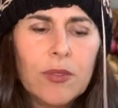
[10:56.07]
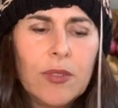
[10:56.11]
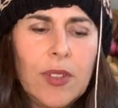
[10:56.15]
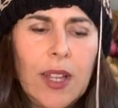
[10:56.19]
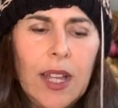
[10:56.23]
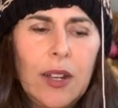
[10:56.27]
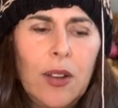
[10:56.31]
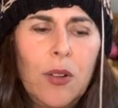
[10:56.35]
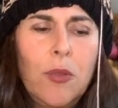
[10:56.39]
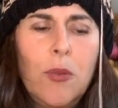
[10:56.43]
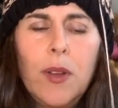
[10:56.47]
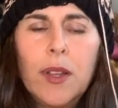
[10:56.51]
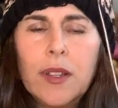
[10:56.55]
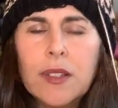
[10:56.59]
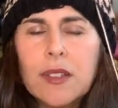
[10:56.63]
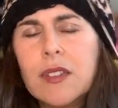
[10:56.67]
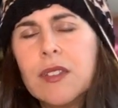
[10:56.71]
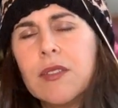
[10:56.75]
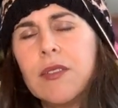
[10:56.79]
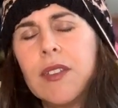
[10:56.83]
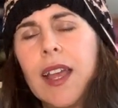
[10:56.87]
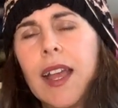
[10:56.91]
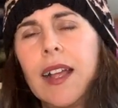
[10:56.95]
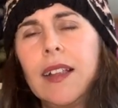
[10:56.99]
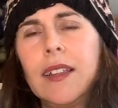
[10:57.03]
I don't want
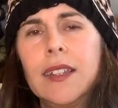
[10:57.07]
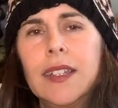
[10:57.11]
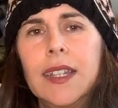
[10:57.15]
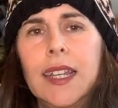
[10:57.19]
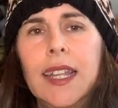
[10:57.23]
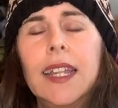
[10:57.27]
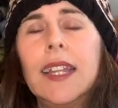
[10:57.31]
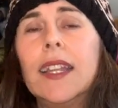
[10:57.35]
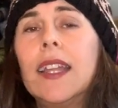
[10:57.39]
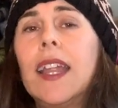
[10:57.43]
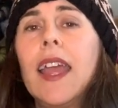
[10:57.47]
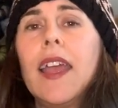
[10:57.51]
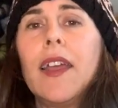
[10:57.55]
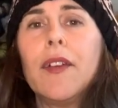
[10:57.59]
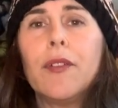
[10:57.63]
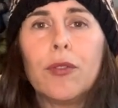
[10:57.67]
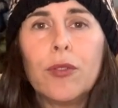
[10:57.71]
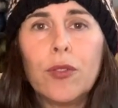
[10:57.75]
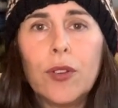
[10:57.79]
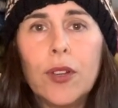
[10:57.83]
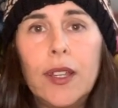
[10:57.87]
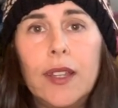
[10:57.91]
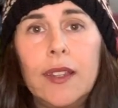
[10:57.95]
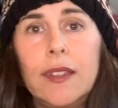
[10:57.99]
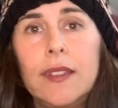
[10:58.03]
tonality in
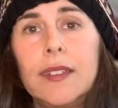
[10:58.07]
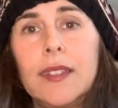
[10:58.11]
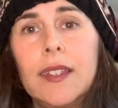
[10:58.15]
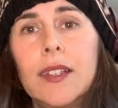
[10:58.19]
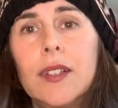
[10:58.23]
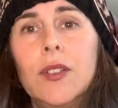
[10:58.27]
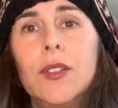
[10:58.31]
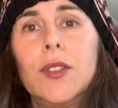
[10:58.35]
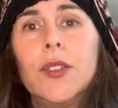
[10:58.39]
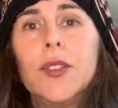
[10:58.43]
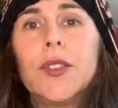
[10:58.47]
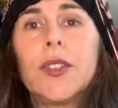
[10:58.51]
every single